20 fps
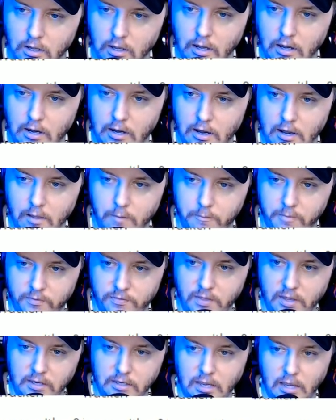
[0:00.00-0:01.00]
But
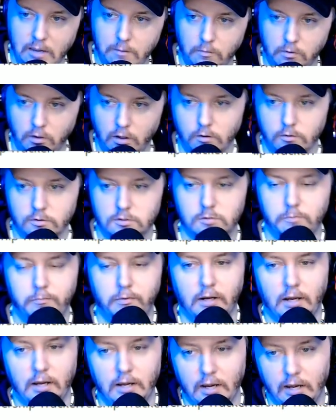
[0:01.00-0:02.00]
they came close. But
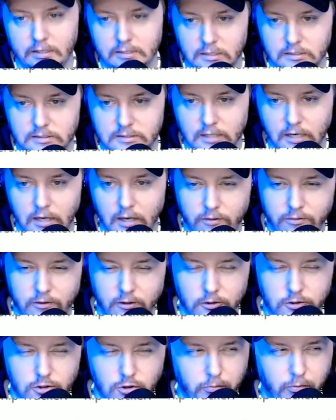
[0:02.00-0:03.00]
I did say, I
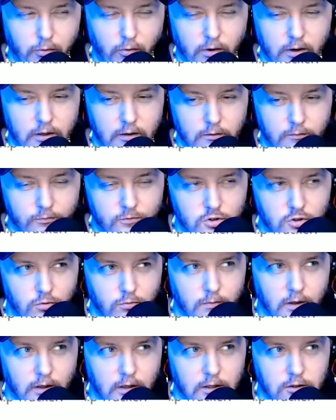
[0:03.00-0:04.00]
think 2,200,000 or
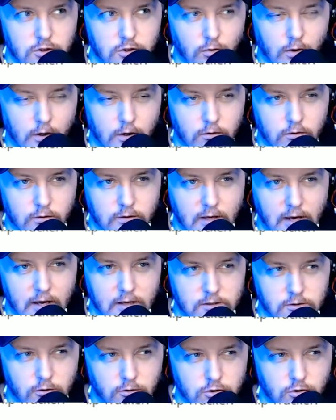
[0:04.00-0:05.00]

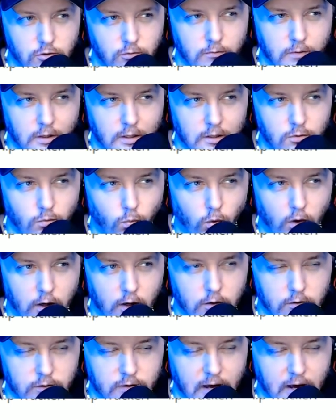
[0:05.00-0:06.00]

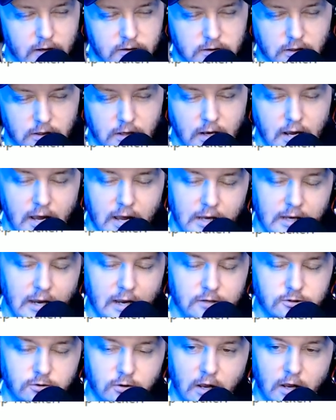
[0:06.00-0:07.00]
2,100,000.
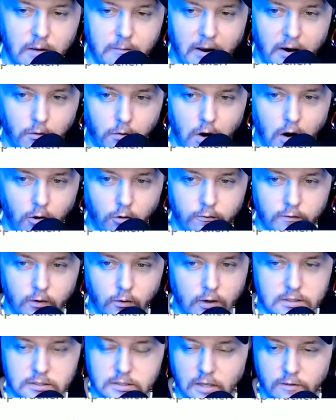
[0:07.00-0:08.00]
Yesterday on my Raw review,
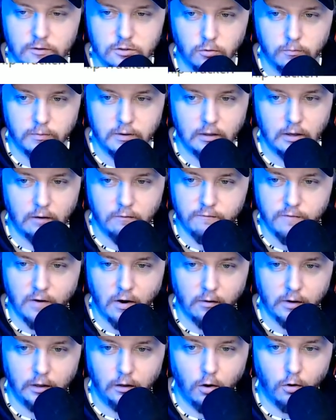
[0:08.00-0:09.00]
I said this will be a
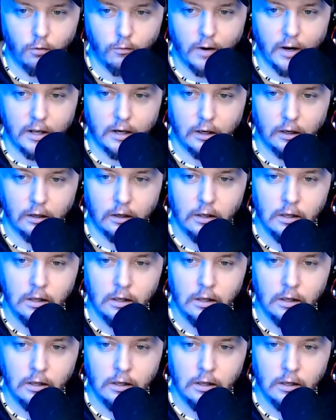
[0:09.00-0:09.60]
very low rating.